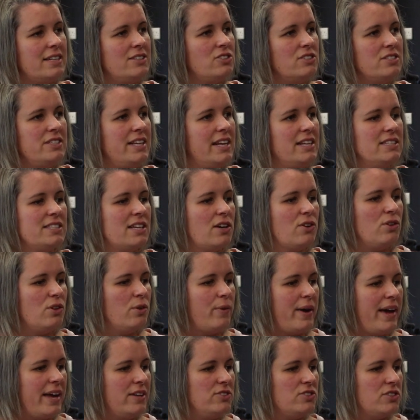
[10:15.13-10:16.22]
It just takes that all
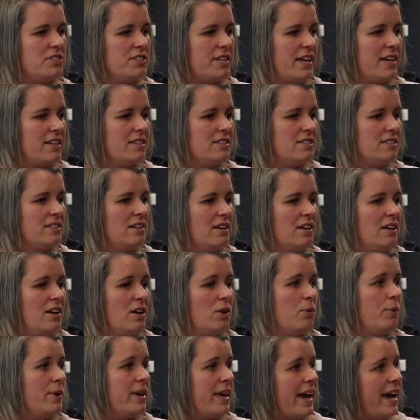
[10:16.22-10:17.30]
away and just says,
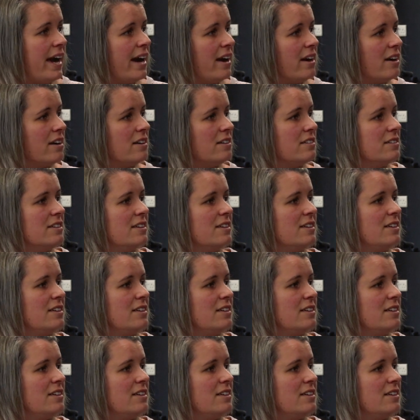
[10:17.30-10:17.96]
we care,